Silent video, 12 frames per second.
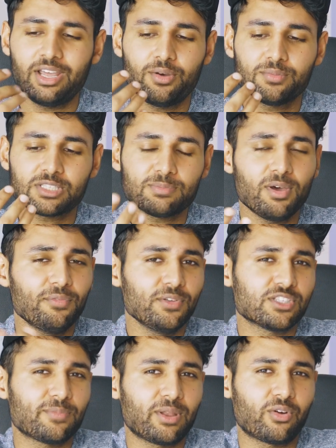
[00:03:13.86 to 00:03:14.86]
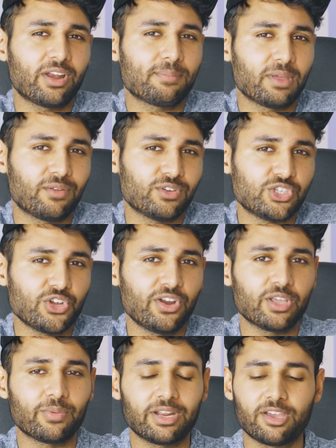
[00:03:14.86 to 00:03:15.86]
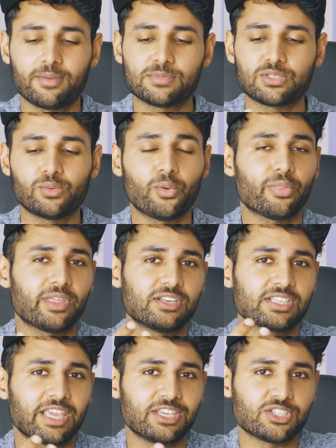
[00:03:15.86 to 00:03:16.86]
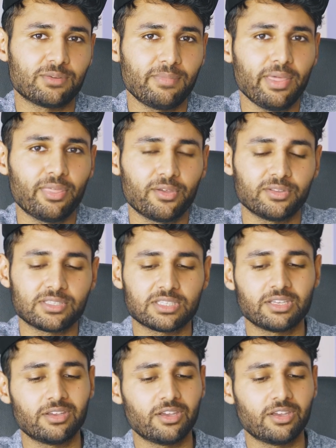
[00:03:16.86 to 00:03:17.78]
Now, smartphones have been on a bit of a journey when it comes to authentication methods.